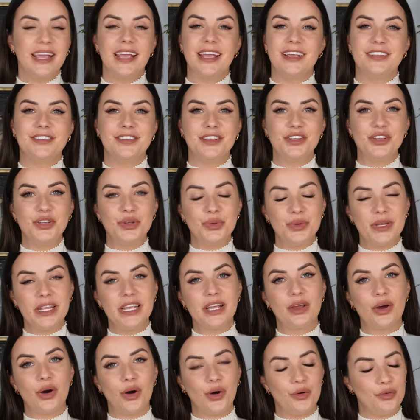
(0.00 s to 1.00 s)
It's a
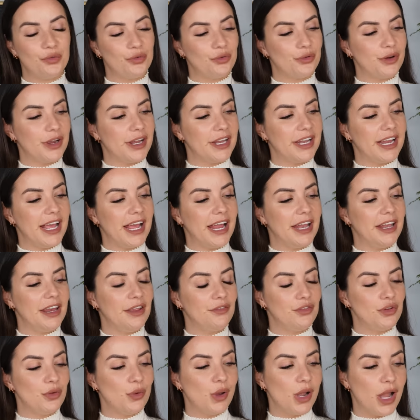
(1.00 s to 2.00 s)
unique offering, and
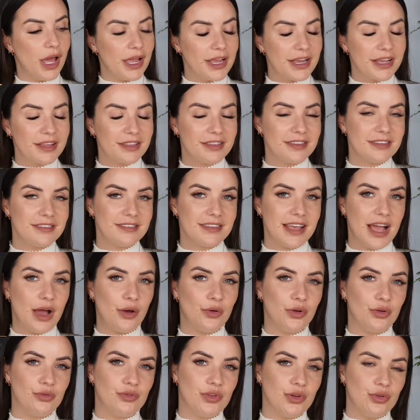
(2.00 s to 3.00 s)
if you like the
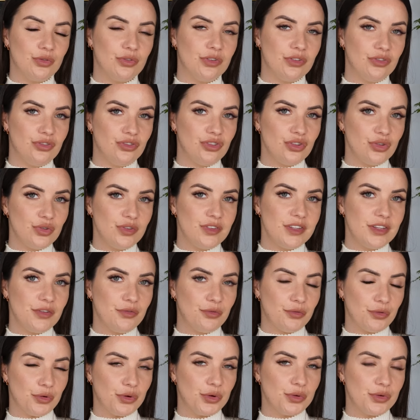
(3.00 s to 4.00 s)
sound of those juicy
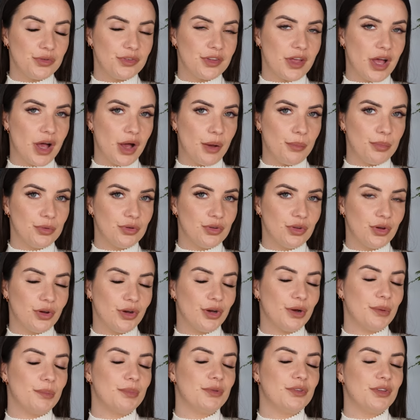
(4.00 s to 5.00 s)
fruits up
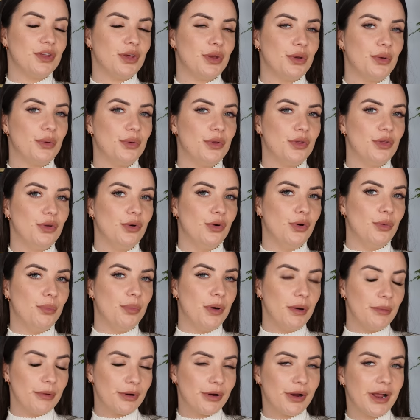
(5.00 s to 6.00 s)
top, so your
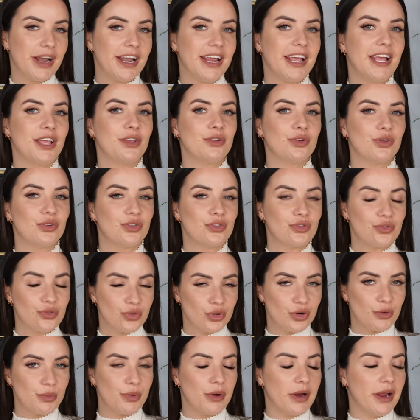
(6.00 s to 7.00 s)
pomegranate, your
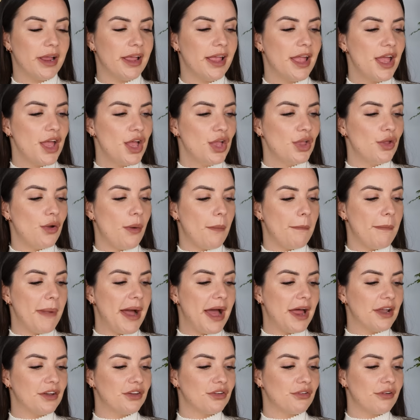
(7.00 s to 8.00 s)
strawberry, your
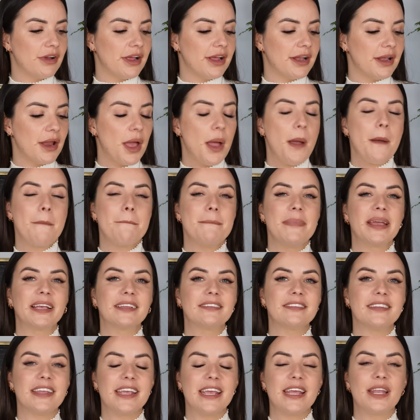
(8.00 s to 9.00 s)
mandarin,
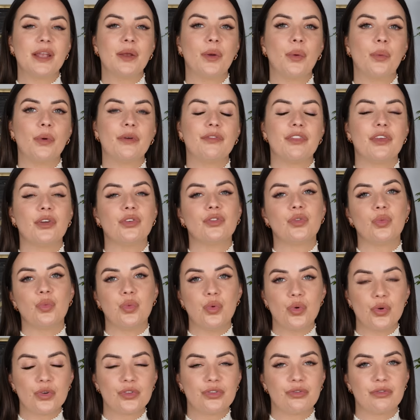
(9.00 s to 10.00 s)
mixed in with those
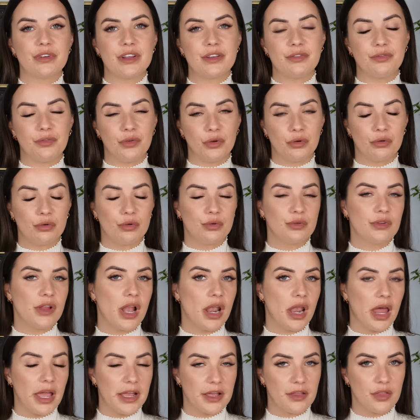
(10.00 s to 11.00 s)
watery
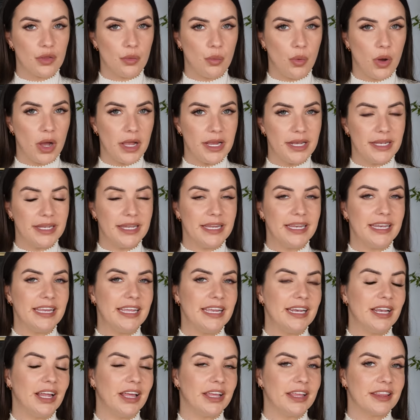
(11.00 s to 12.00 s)
florals like the white
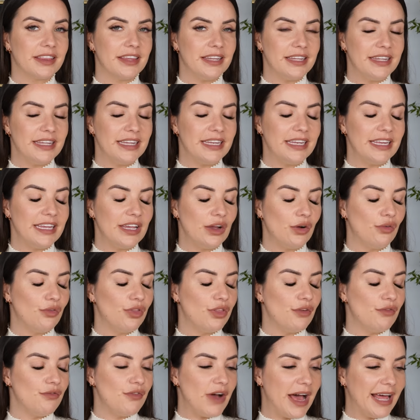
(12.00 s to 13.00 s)
lily, like the lily
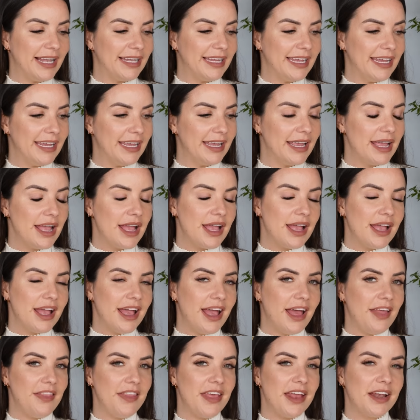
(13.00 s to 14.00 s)
of the valley,
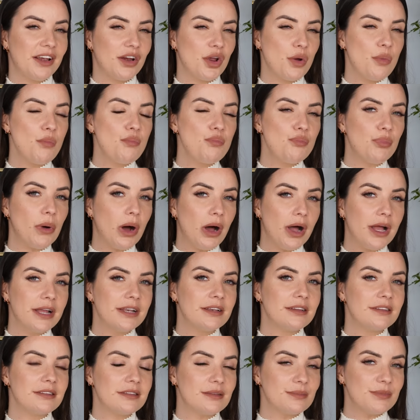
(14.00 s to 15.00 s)
And then
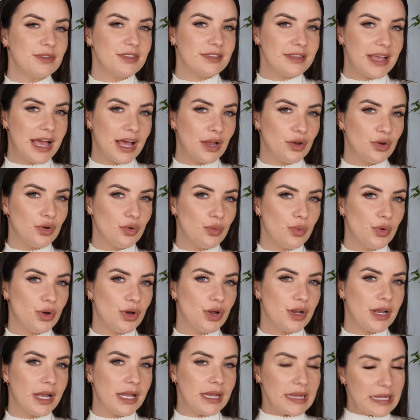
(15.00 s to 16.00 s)
combine some
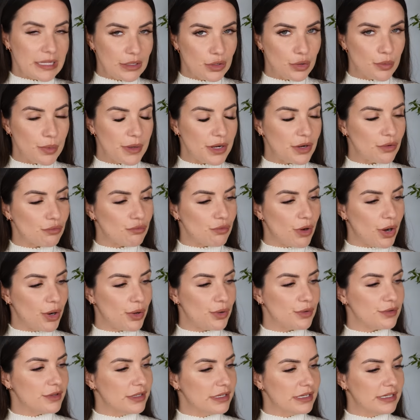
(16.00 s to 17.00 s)
sandalwood, a little bit of
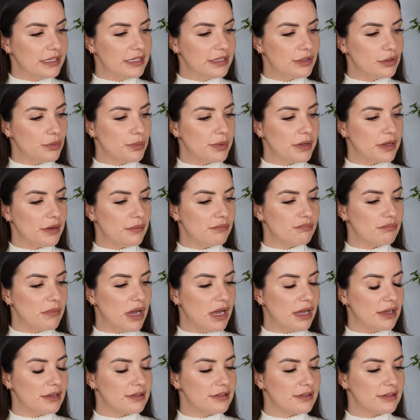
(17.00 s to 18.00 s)
rose, and a little bit of
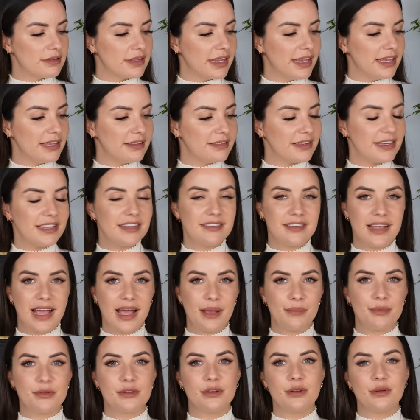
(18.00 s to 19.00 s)
musk. It is
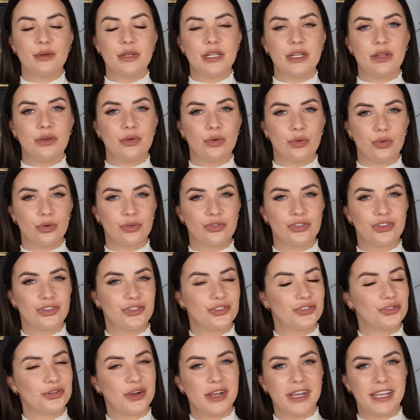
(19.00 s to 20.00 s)
absolutely
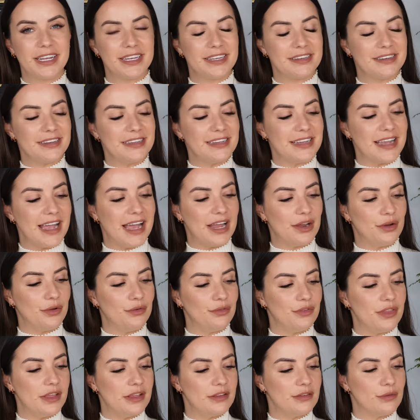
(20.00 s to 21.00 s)
gorgeous. Try get a decant
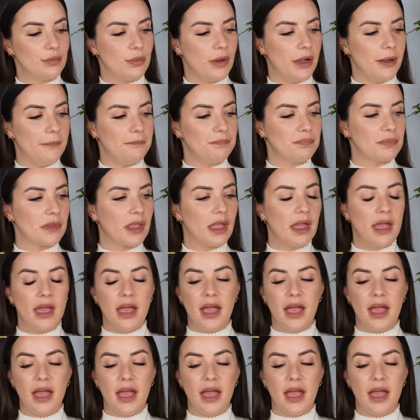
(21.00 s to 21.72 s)
of this one.